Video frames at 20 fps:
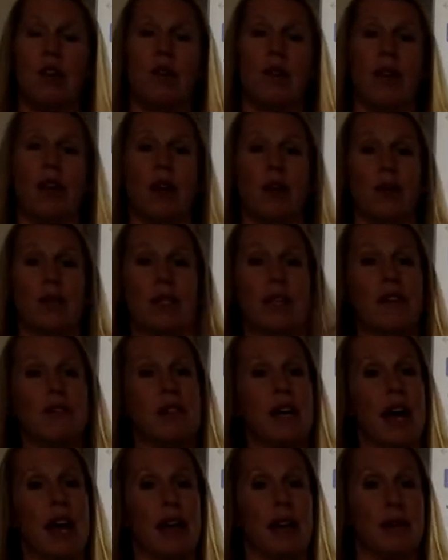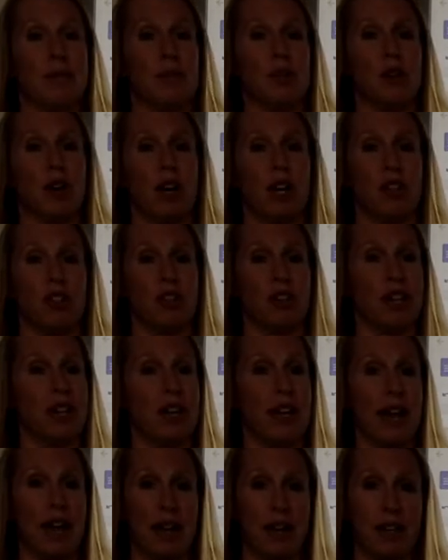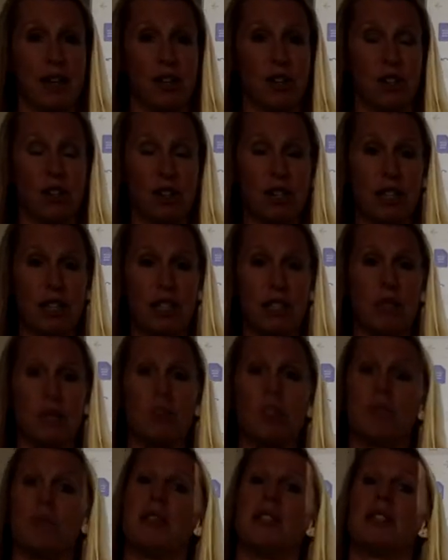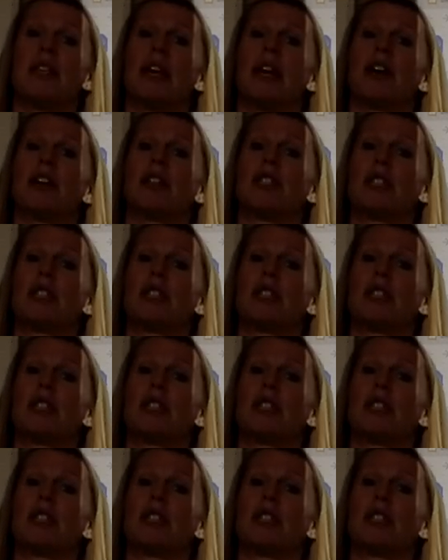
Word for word: They always have to add up to 180 degrees, which means they are